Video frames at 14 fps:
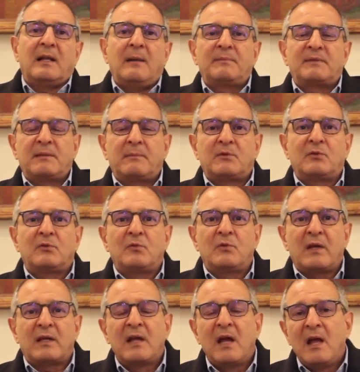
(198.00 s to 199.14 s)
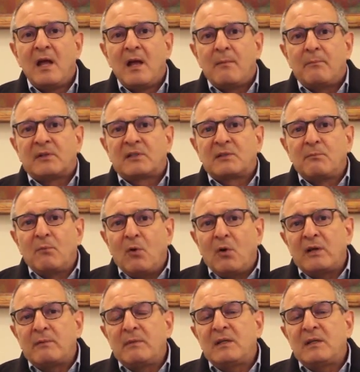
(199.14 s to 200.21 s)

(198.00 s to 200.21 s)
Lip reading: helps them to do that. But small and